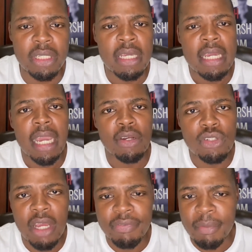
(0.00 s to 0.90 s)
and you need
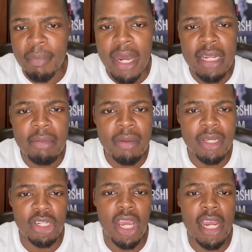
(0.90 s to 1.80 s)
to have the money, maybe
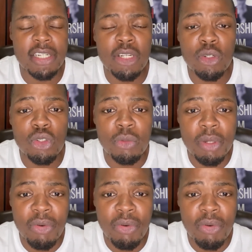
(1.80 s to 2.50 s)
in cash, and you need to be